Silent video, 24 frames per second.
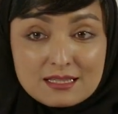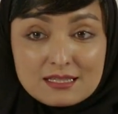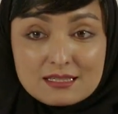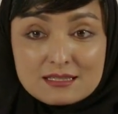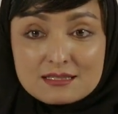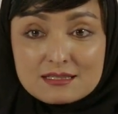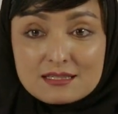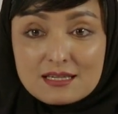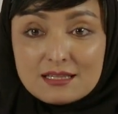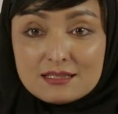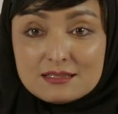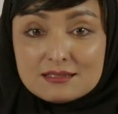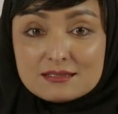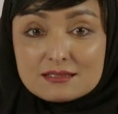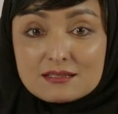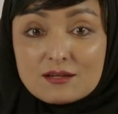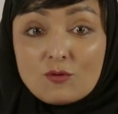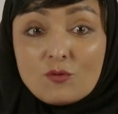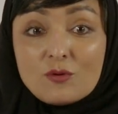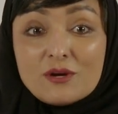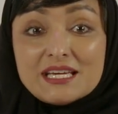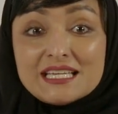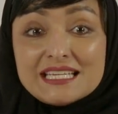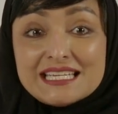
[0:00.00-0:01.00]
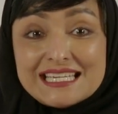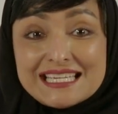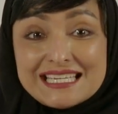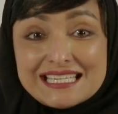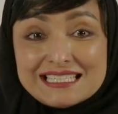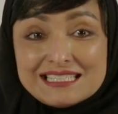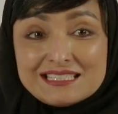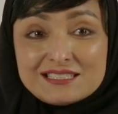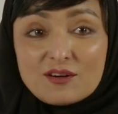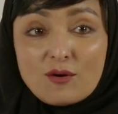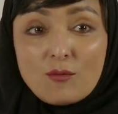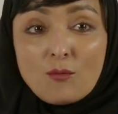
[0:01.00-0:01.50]
they said we
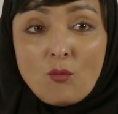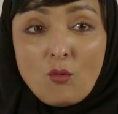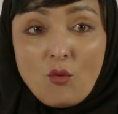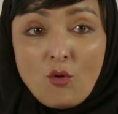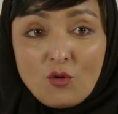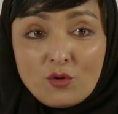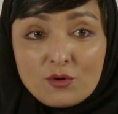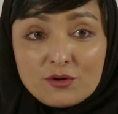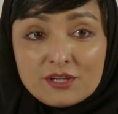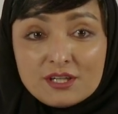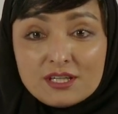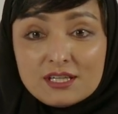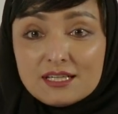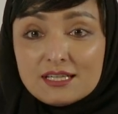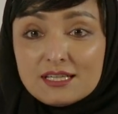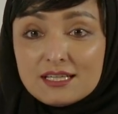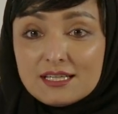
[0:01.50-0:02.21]
need more